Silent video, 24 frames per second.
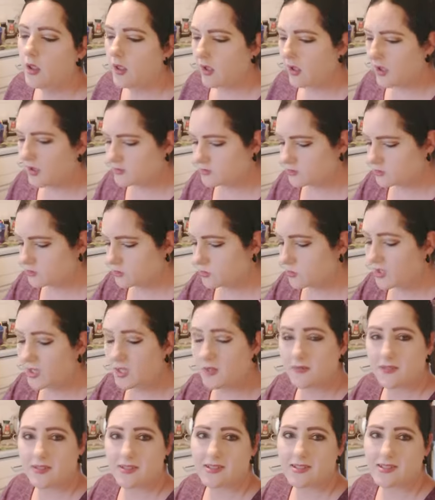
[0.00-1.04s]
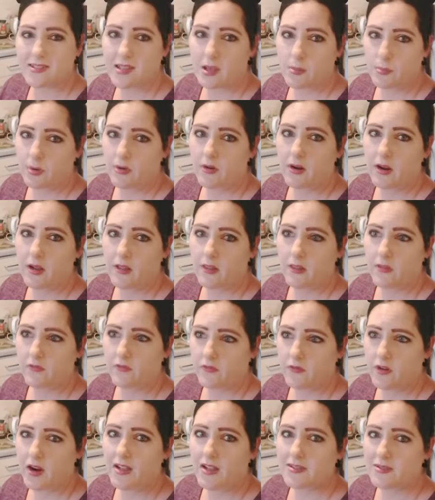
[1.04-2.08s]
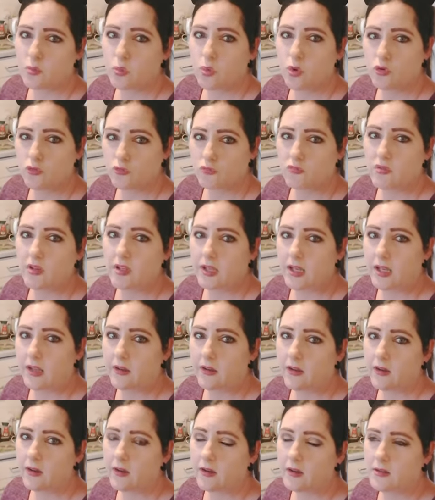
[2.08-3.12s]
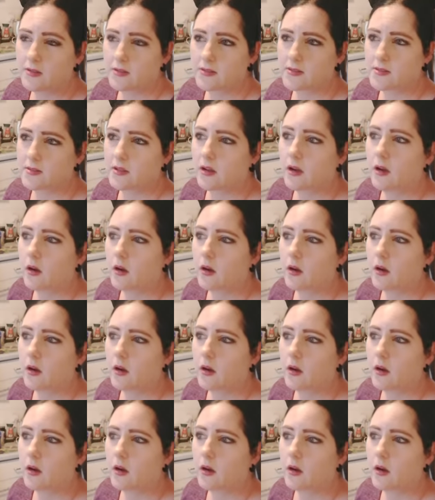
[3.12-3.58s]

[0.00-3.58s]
and to even separate the threads would really hurt. So